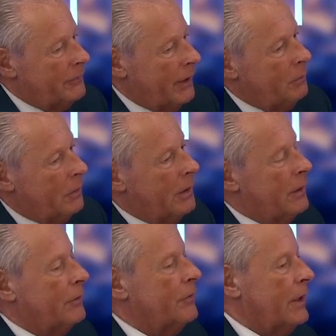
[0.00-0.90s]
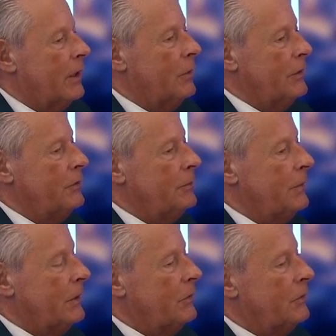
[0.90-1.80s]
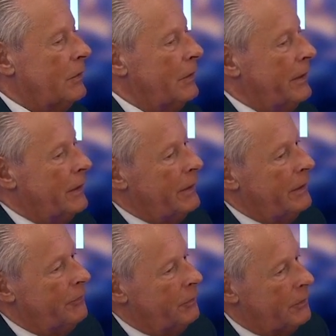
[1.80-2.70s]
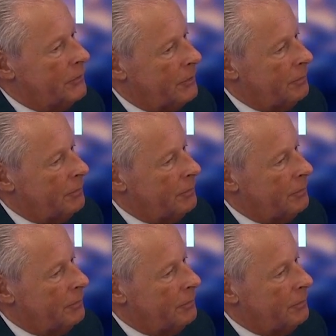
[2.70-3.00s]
tell you why I asked that question, because if you ask a